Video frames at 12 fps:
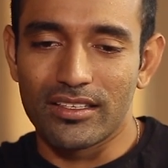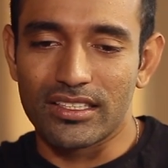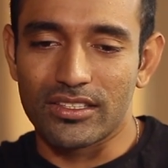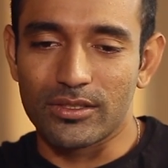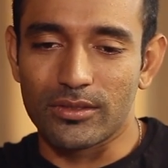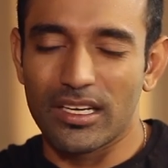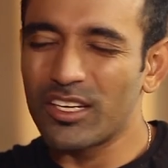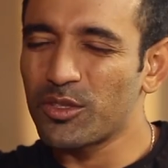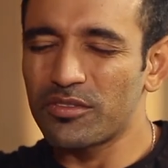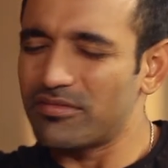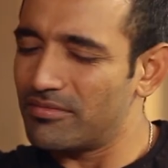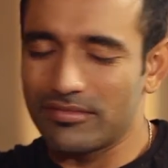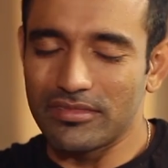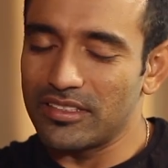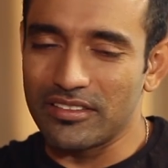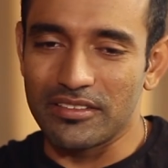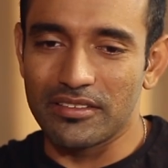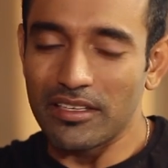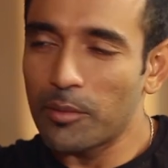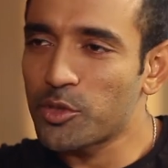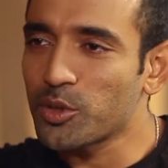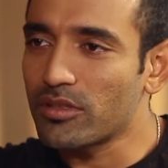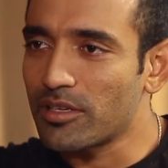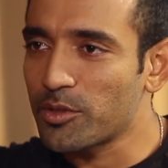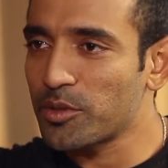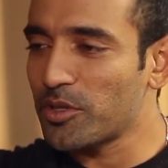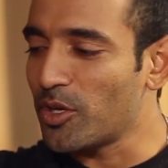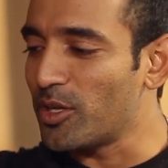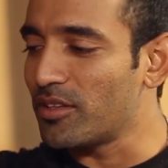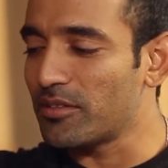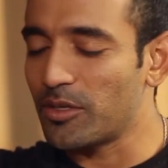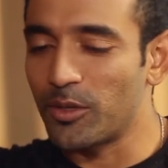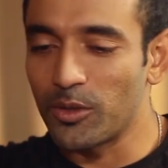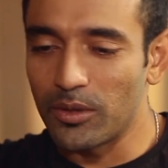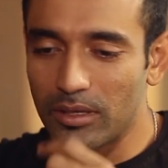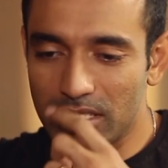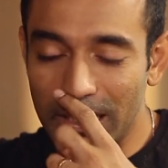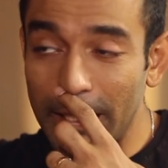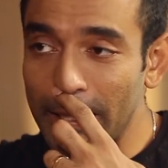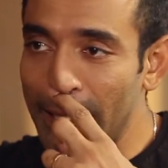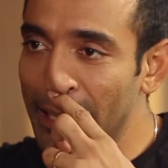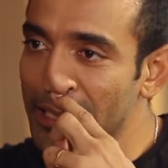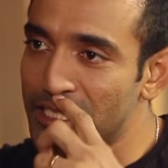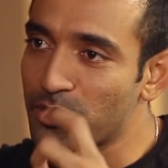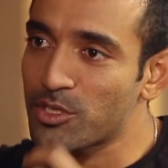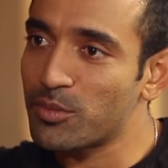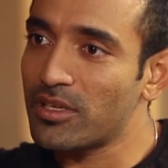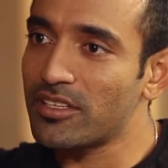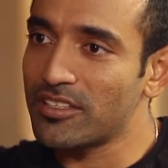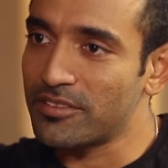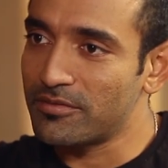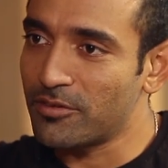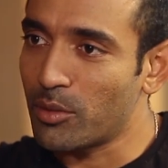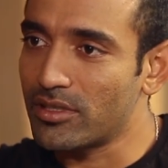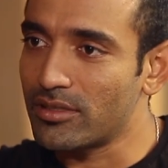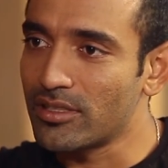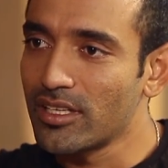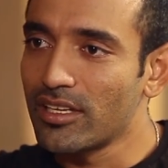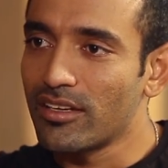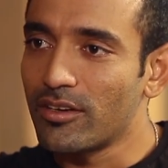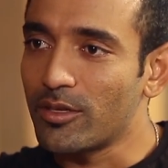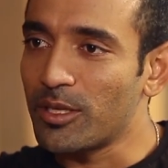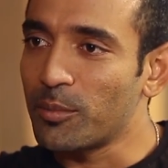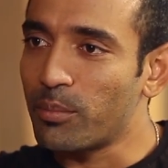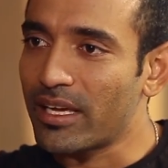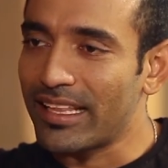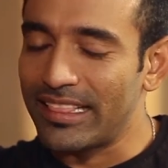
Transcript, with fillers: So I don't know. If, uh, I'm sure. I'm sure you'll you'll know Shikha Tandon. She used to be a former Olympic